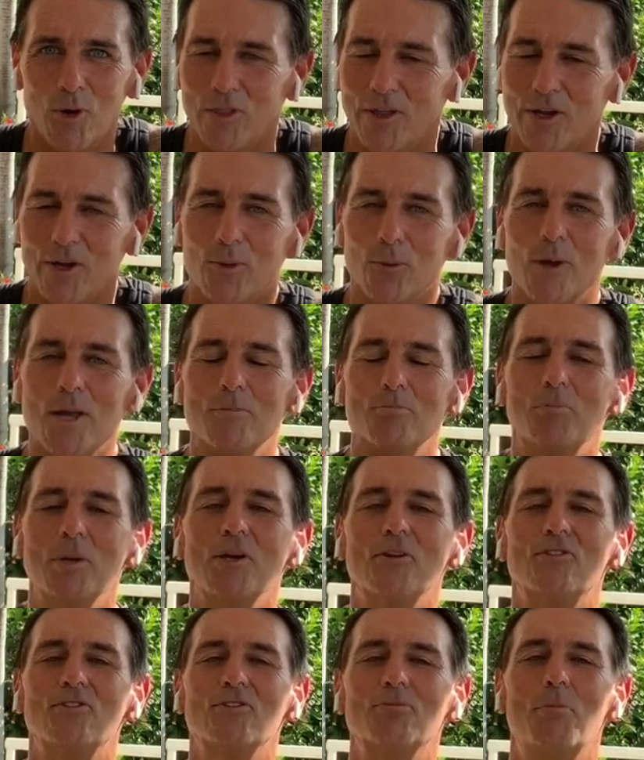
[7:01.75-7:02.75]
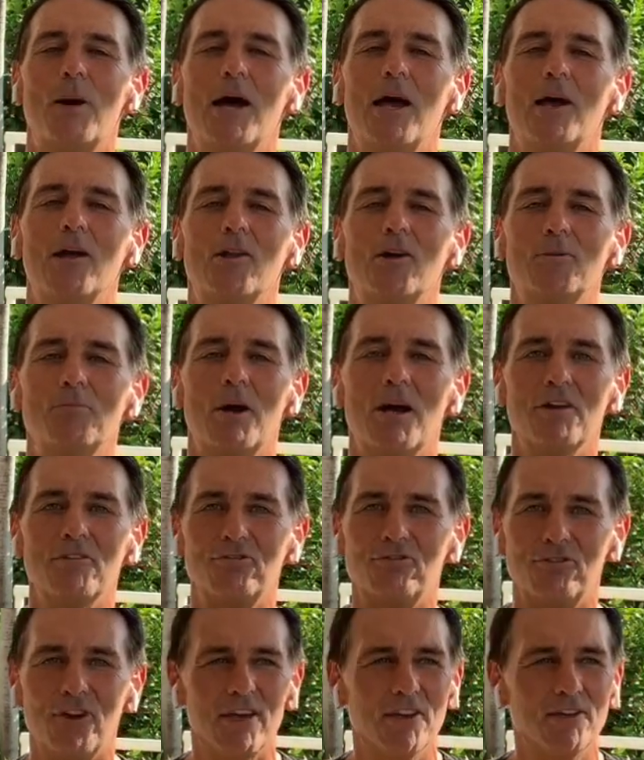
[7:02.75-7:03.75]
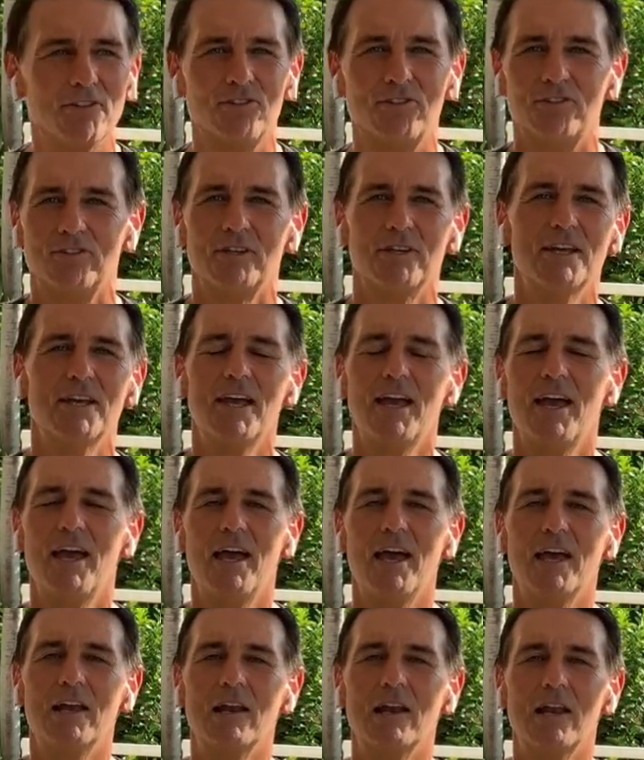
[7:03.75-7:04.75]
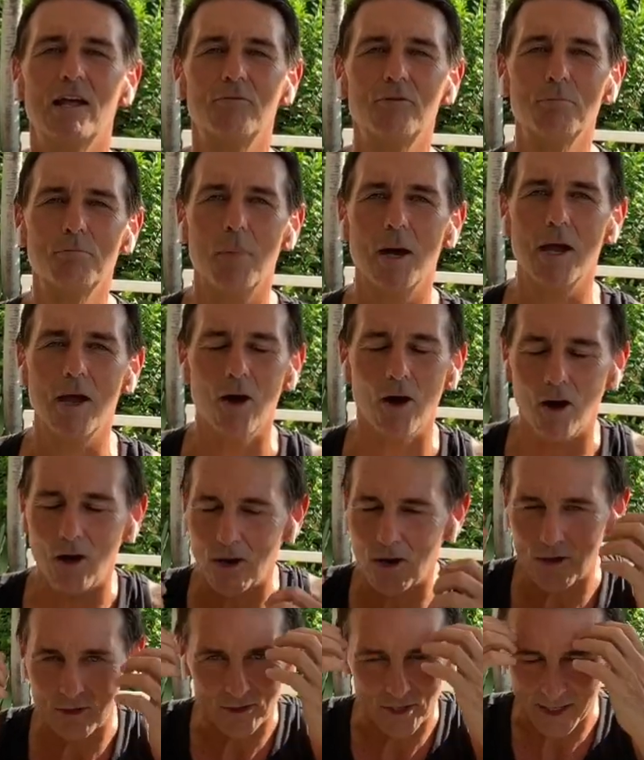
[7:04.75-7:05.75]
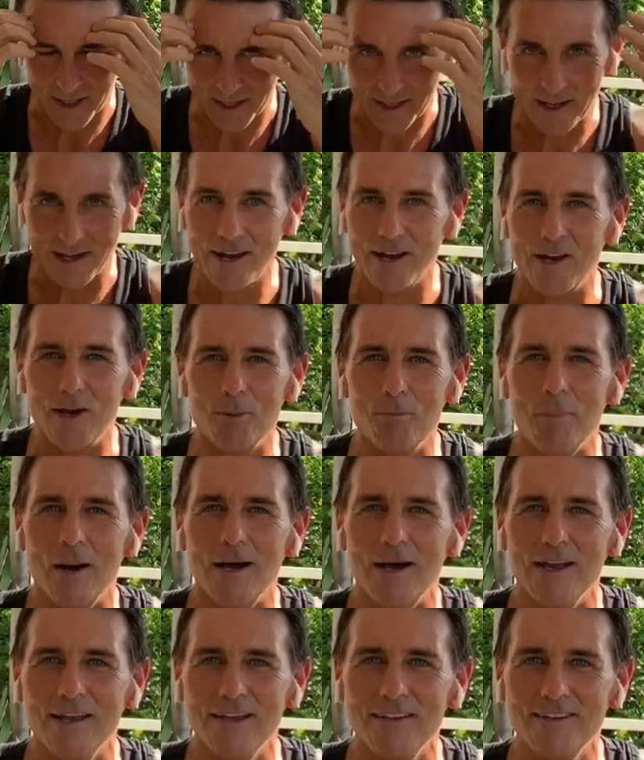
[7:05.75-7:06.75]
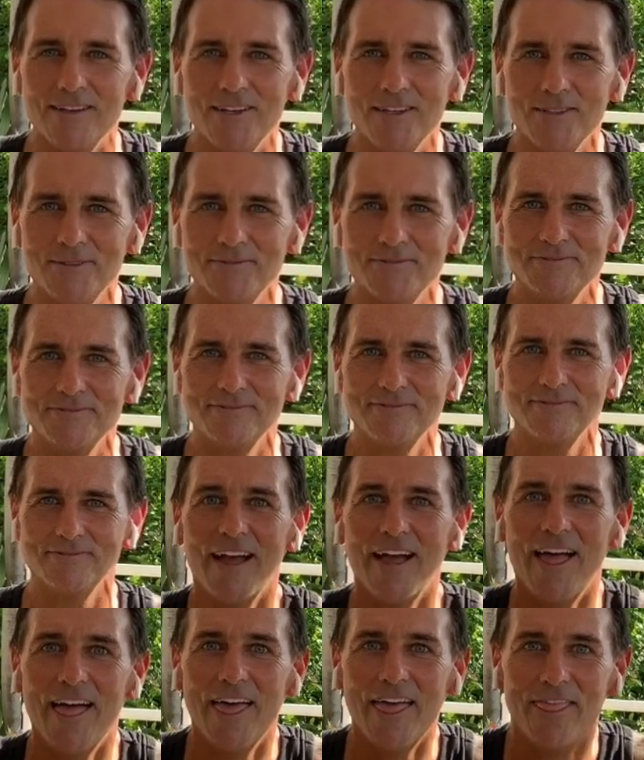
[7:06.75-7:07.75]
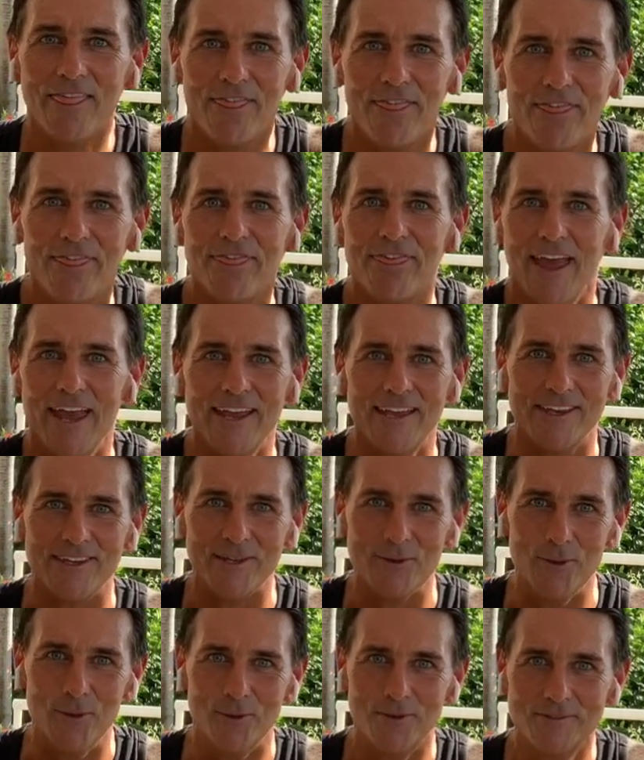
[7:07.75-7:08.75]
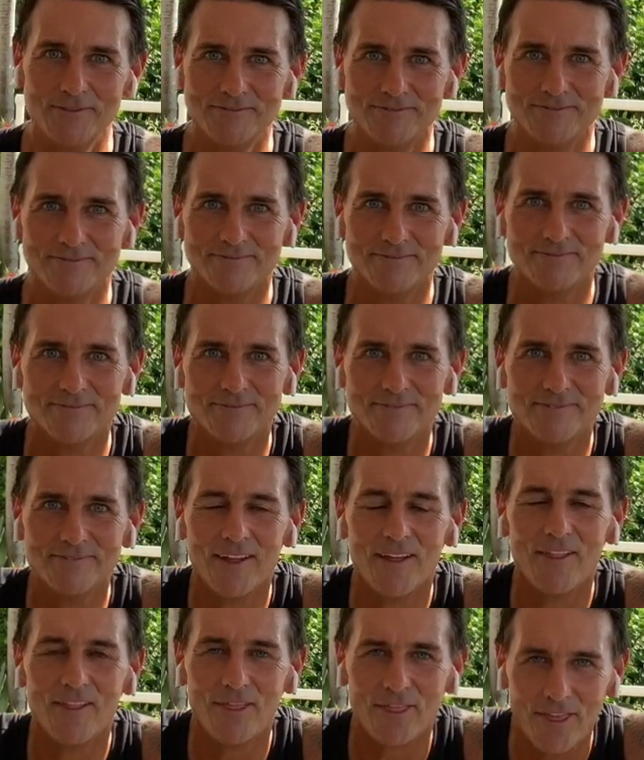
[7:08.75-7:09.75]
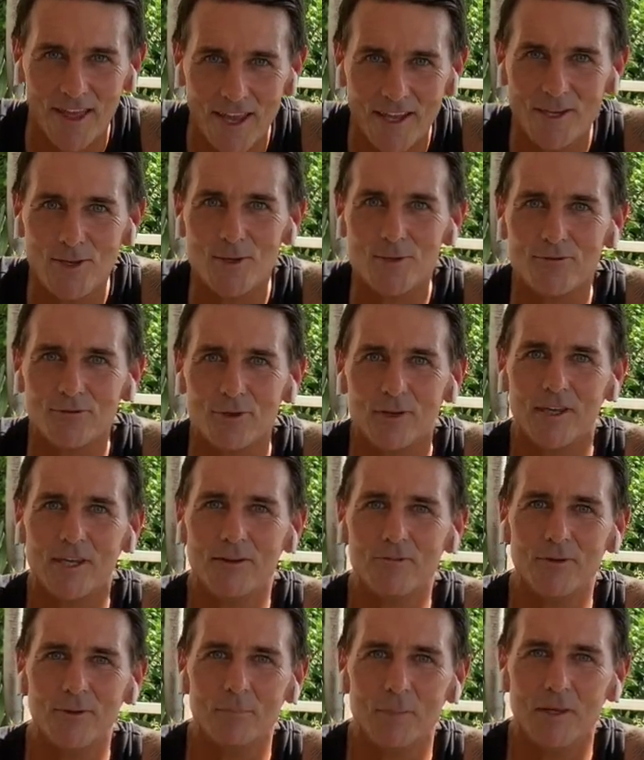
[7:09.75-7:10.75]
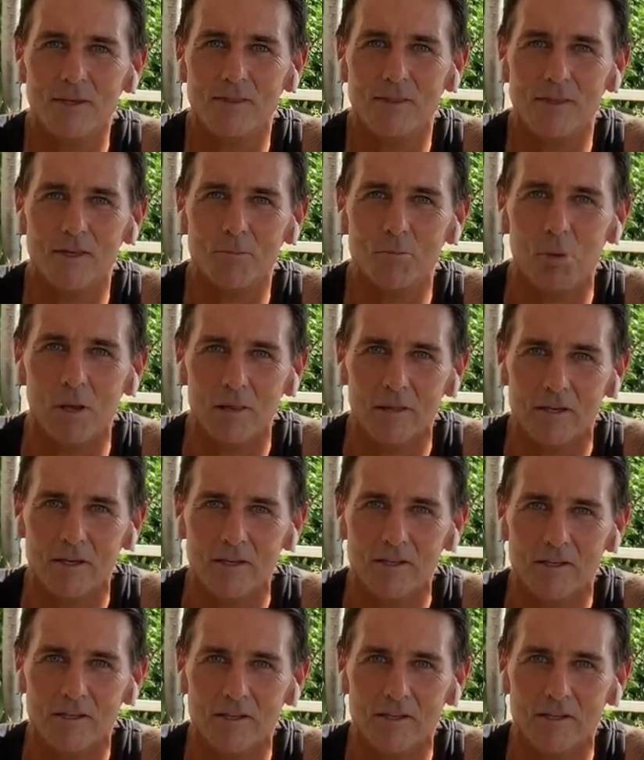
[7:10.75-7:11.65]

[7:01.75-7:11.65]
a great big smile on my face and love in my heart and a clear mind, "Thank you. Thank you for giving me the ability